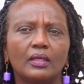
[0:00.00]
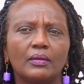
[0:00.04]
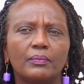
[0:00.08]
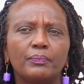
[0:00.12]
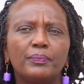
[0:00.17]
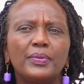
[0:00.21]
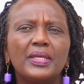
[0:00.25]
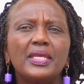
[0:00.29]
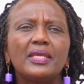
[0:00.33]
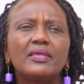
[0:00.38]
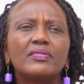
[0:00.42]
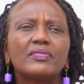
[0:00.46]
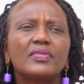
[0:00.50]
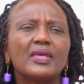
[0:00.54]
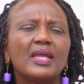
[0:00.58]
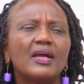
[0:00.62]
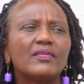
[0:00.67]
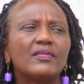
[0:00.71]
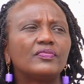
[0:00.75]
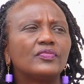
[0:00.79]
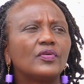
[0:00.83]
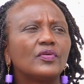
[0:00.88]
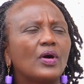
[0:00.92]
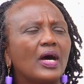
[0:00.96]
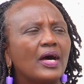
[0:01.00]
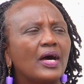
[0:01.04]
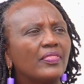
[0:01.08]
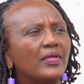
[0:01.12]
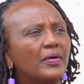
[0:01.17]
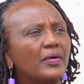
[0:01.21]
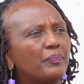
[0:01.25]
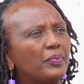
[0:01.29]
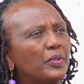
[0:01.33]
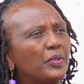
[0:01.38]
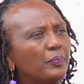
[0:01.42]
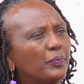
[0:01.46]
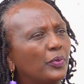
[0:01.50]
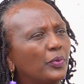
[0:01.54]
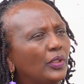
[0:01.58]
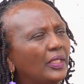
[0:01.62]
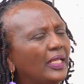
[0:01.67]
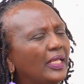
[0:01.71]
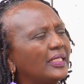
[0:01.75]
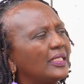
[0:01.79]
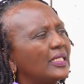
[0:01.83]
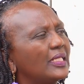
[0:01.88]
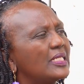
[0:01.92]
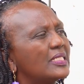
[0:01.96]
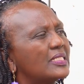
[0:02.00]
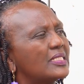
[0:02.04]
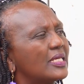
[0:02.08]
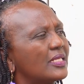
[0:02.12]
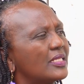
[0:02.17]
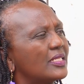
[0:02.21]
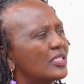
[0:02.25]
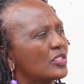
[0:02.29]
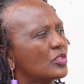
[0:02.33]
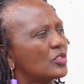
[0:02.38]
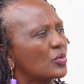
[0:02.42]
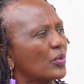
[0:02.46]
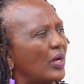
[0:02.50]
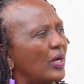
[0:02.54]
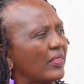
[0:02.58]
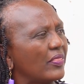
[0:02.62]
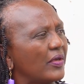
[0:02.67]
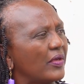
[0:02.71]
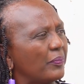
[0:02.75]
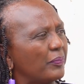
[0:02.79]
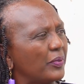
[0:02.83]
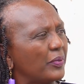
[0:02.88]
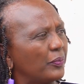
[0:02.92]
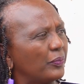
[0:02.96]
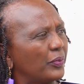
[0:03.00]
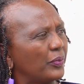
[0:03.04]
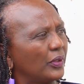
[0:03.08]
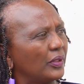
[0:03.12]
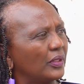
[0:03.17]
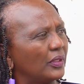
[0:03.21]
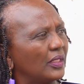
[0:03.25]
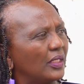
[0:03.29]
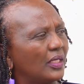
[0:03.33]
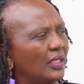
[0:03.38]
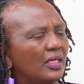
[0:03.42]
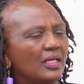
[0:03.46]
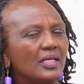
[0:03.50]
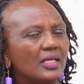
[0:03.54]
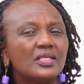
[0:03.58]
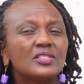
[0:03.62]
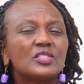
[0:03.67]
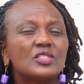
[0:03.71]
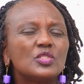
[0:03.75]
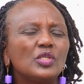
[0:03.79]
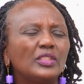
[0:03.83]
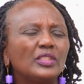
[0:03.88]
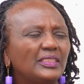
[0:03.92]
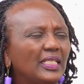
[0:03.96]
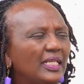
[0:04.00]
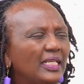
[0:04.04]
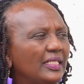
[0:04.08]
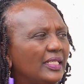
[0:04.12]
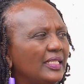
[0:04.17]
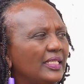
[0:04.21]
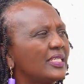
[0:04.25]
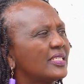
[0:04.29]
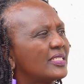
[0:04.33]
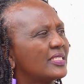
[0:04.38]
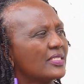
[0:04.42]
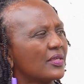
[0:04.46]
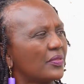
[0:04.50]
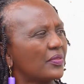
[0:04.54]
being there for other people and listening to other people, it's not an easy